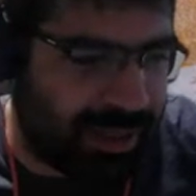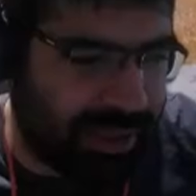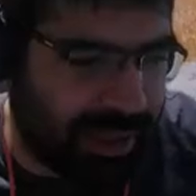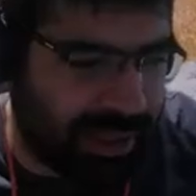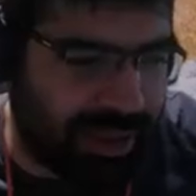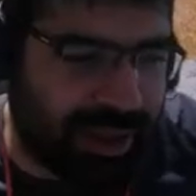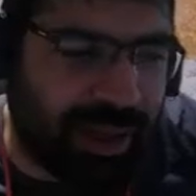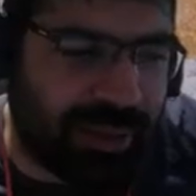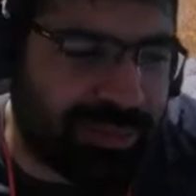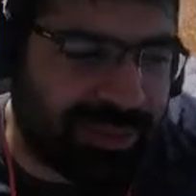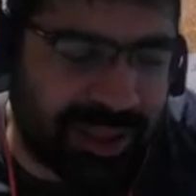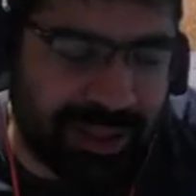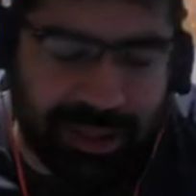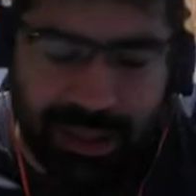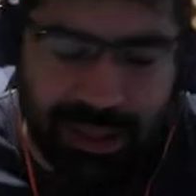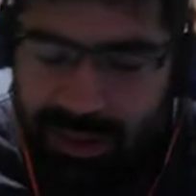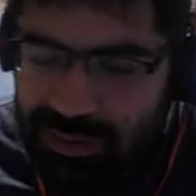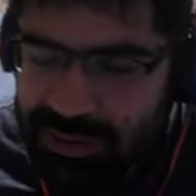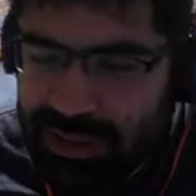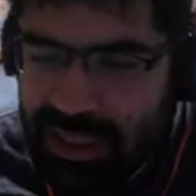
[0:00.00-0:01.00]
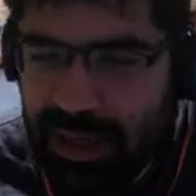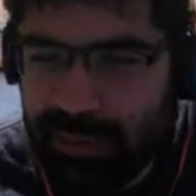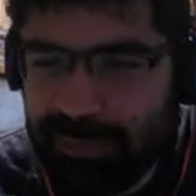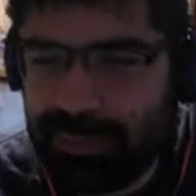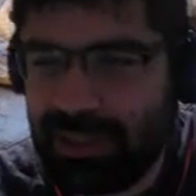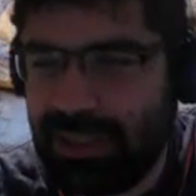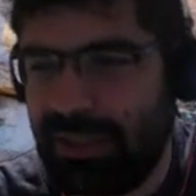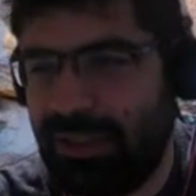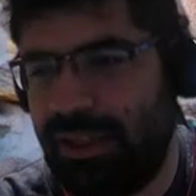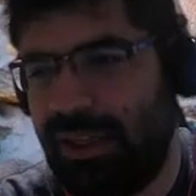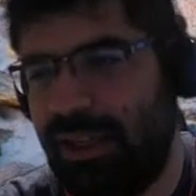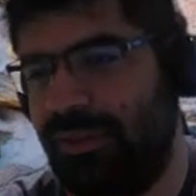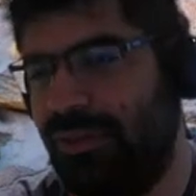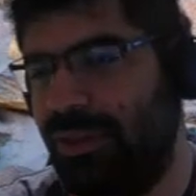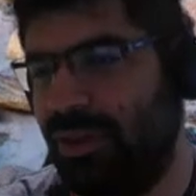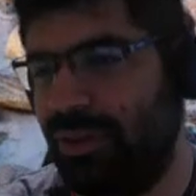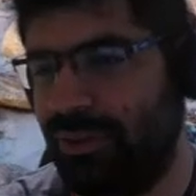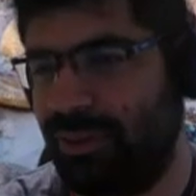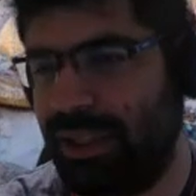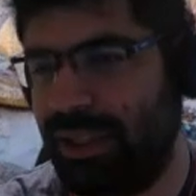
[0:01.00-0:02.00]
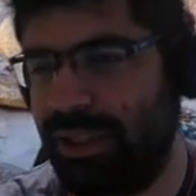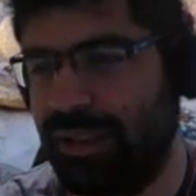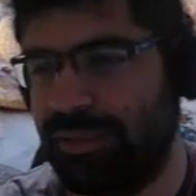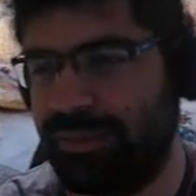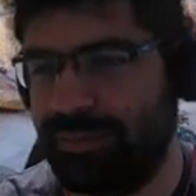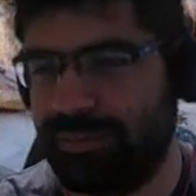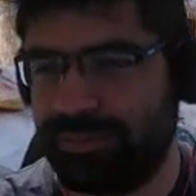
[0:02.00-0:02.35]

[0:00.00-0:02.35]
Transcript: Like ups and downs happen in life. Don't worry.